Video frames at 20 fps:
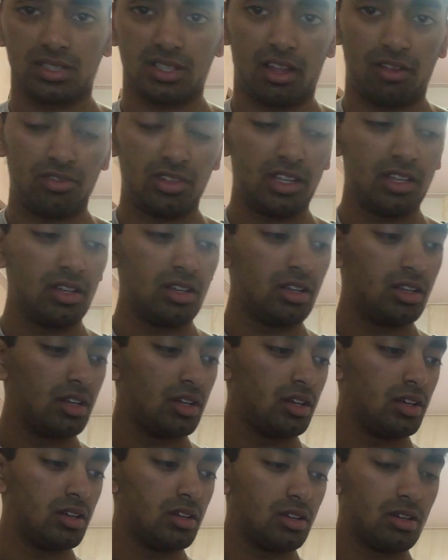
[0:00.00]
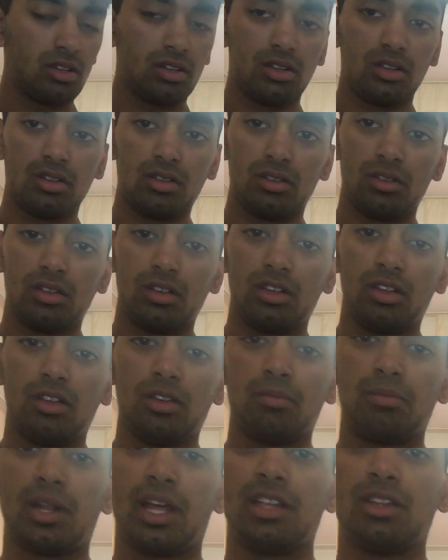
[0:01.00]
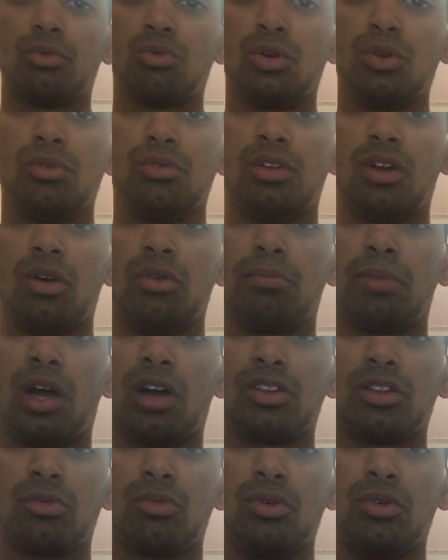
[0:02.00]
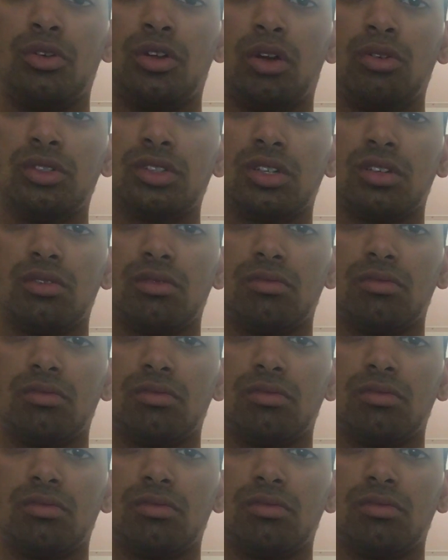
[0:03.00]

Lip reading: lovely. Play the root note, pluck the root note,